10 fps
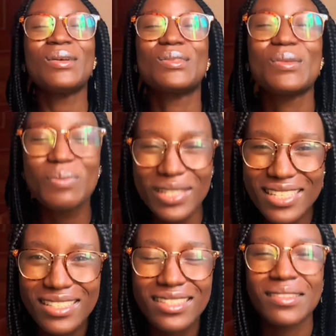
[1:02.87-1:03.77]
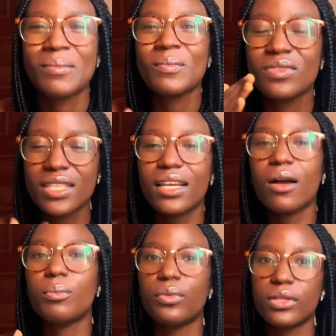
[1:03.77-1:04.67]
So please, take
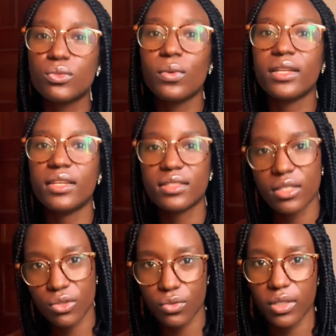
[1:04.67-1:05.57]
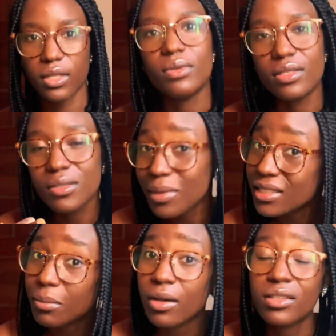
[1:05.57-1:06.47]
out breaks when necessary. Be
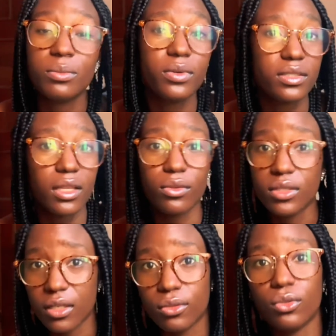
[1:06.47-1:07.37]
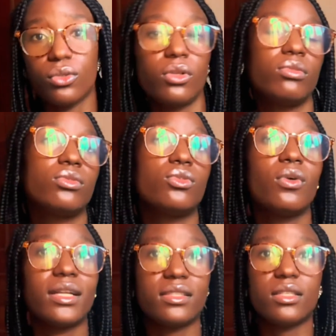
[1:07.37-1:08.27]
smart about the breaks that you take though. Don't go
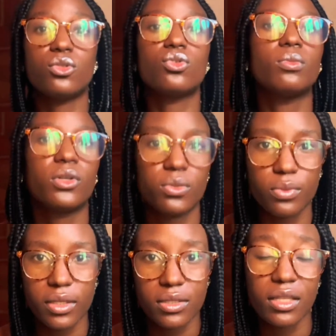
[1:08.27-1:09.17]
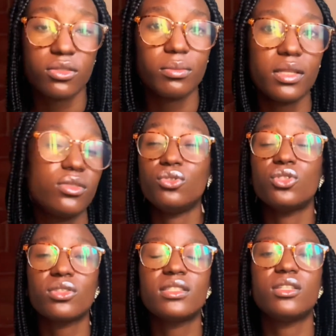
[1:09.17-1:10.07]
and take too much breaks. There are some days you
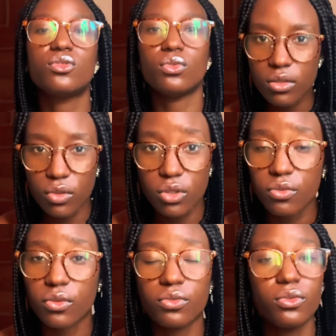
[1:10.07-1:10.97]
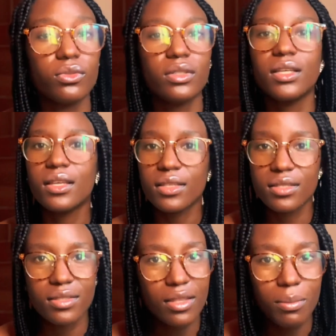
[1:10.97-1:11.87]
just need to switch off your phone,
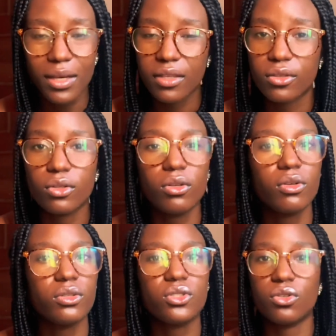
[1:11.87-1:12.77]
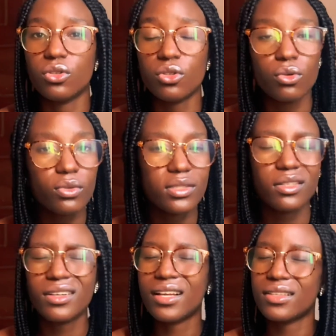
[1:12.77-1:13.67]
stay back in your lodge or in your
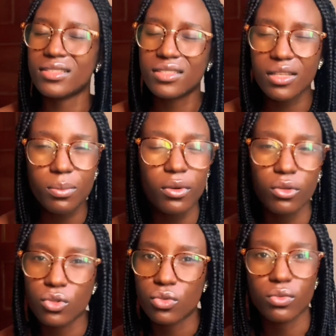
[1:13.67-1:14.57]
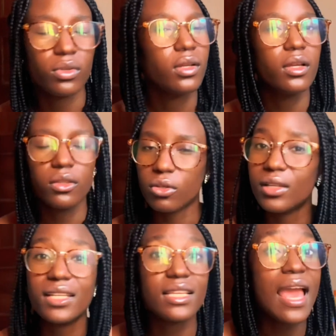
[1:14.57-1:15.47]
hostel and sleep all through.
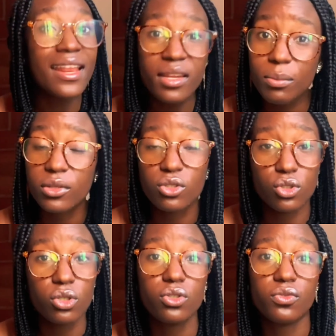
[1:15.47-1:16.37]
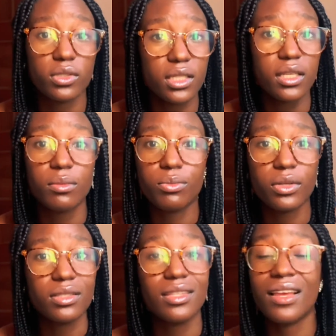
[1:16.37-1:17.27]
Don't let anybody judge you for taking
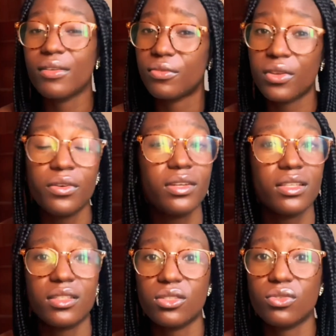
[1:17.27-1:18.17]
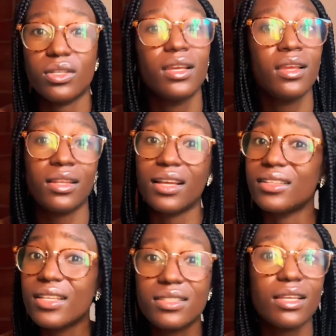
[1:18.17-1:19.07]
breaks. They are very necessary. There are
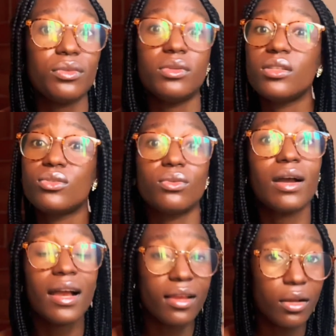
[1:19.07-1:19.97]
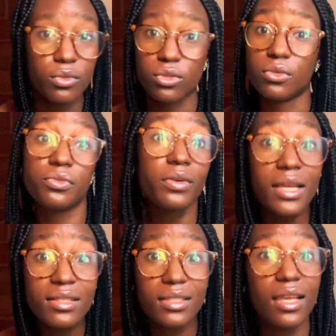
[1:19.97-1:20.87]
days that you need to hang out with your
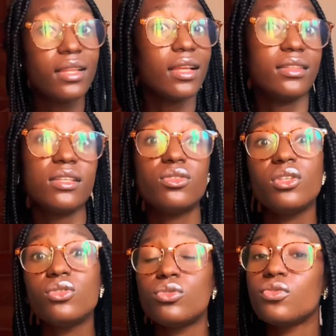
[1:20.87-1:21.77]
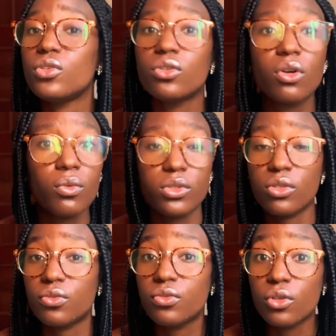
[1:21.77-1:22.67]
friends. There are days you need to do video call with
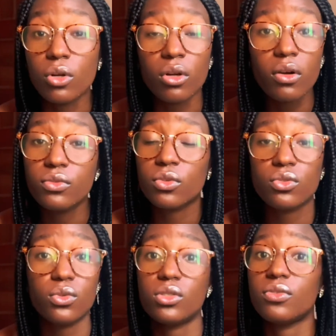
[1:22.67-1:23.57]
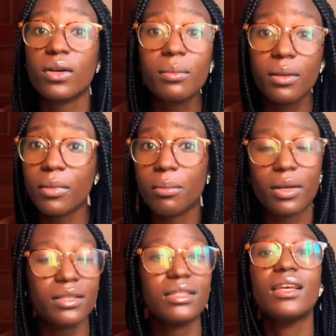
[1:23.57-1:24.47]
your loved ones, with your family
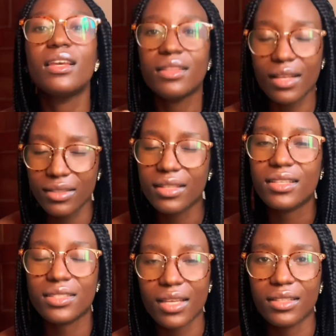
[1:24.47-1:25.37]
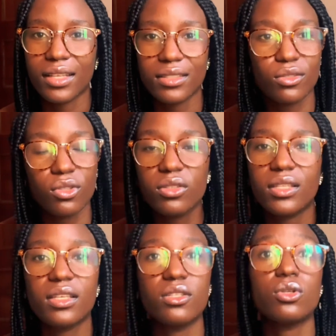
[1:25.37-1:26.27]
members. There are days like that. So don't
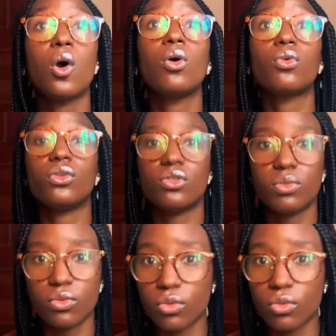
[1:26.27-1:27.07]
think it's all going to be